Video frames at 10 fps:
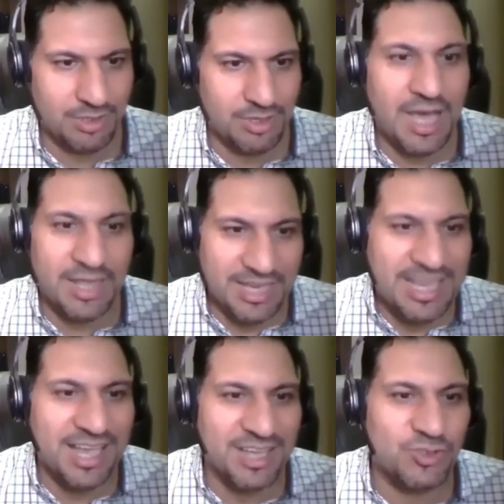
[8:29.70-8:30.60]
I think
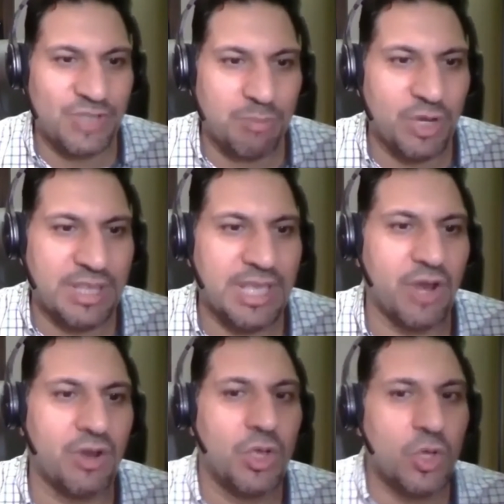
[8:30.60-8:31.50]
I can stop right
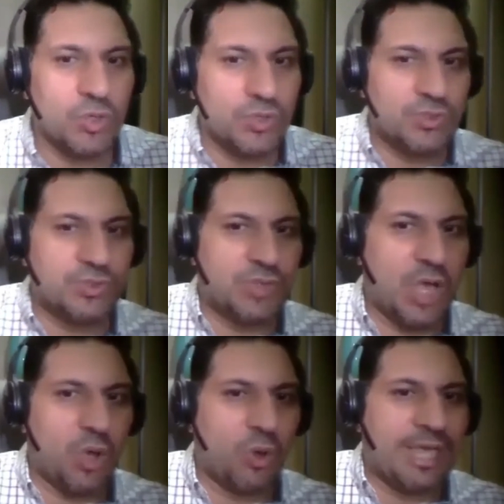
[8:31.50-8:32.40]
there.
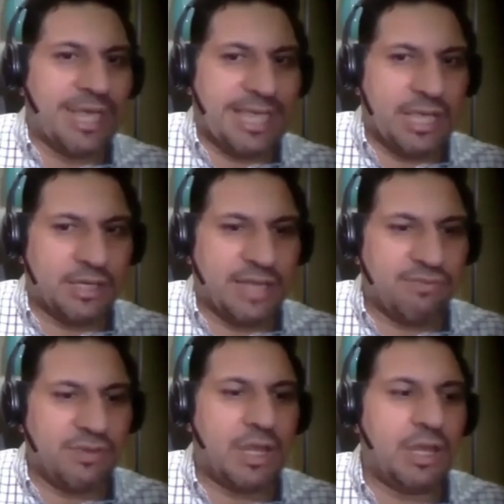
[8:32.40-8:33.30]
So it can
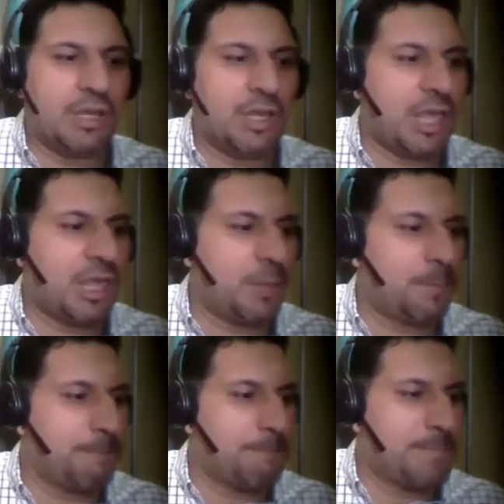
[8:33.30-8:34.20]
definitely
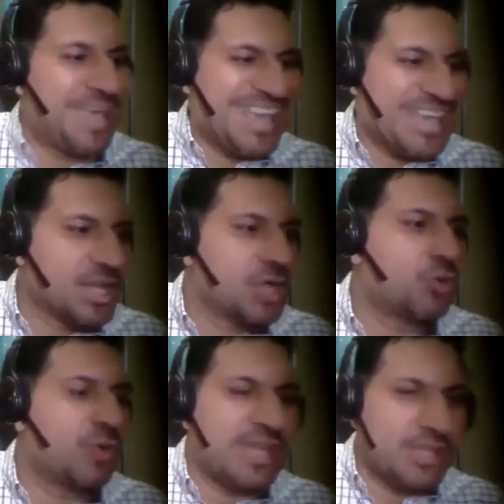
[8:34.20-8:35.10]

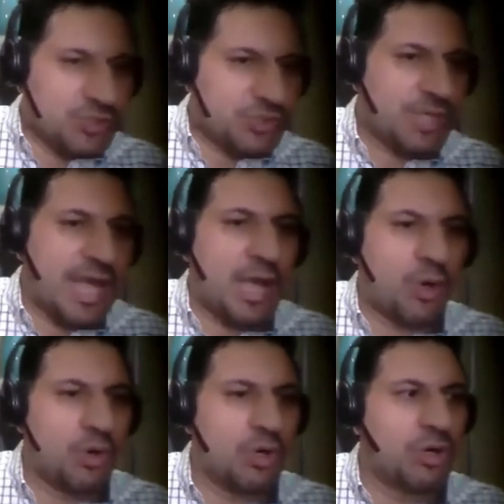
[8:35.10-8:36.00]
increase
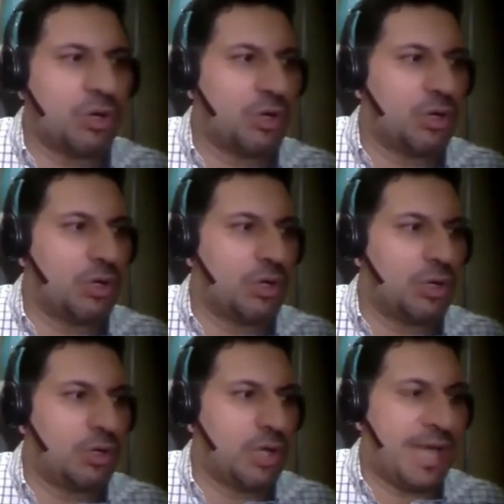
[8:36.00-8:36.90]
our
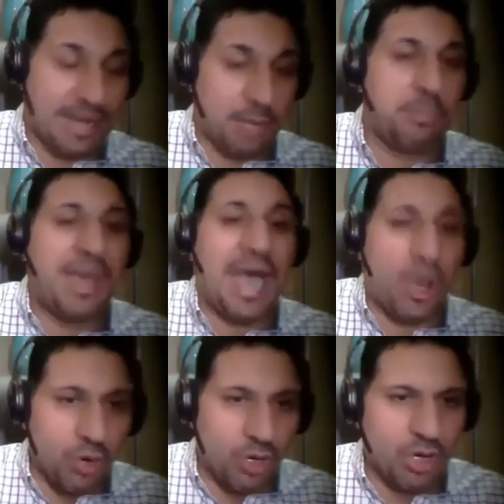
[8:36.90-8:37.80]
and
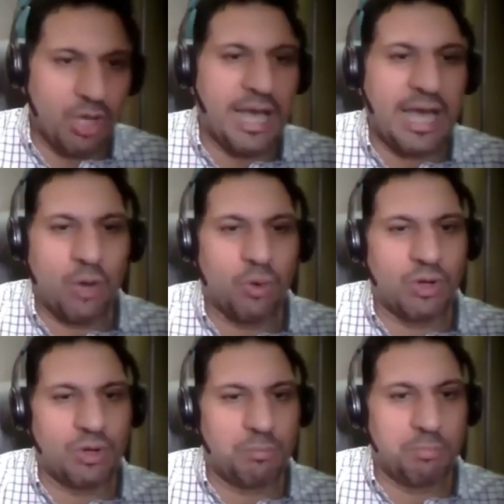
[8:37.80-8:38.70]
empower
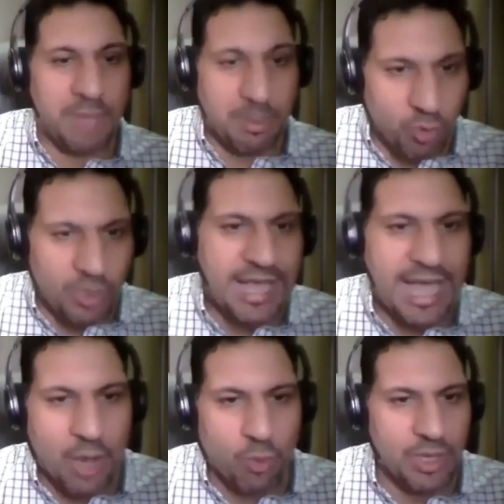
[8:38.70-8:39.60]
our memory,
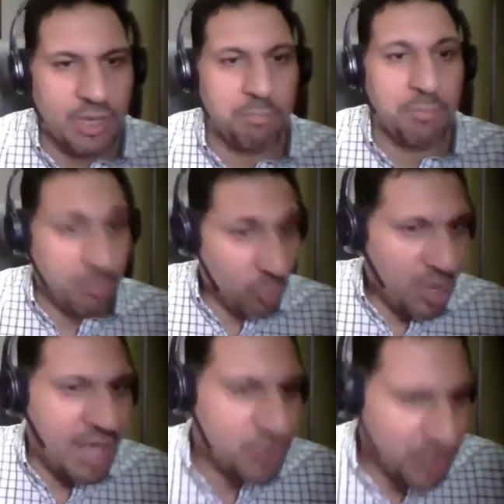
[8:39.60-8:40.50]
how we
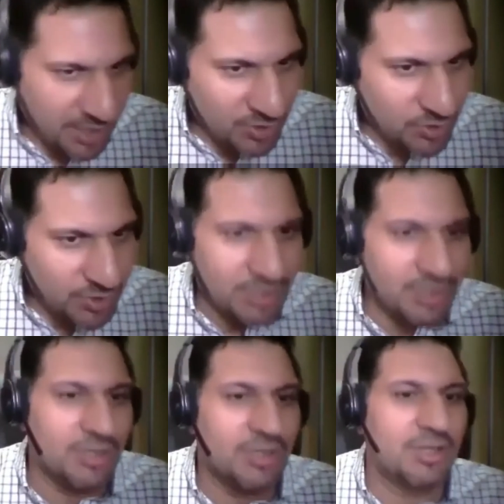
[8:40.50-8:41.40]
memorize things
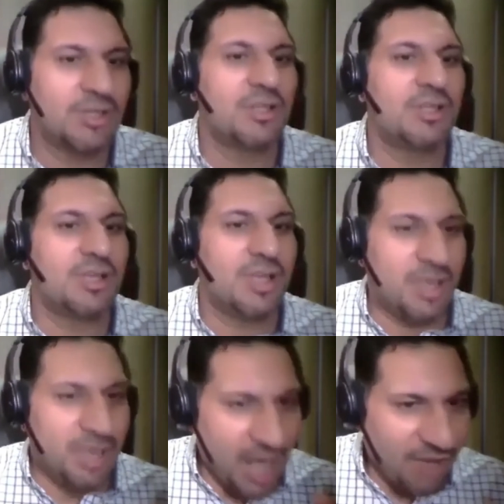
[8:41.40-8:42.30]

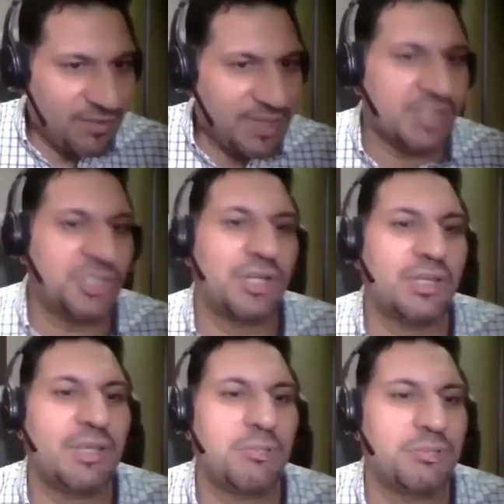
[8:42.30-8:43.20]
confidentially.